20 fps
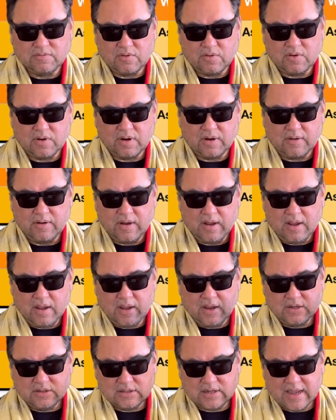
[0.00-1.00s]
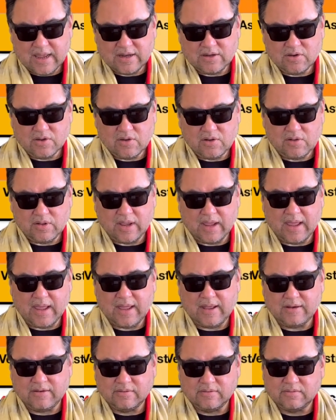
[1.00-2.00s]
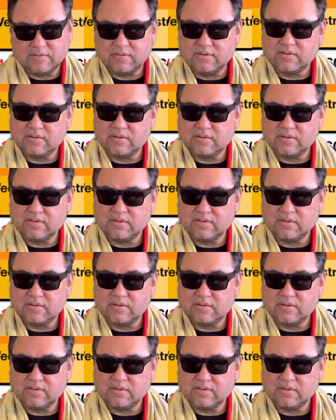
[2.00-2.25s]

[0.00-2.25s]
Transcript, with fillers: for Chanyeol and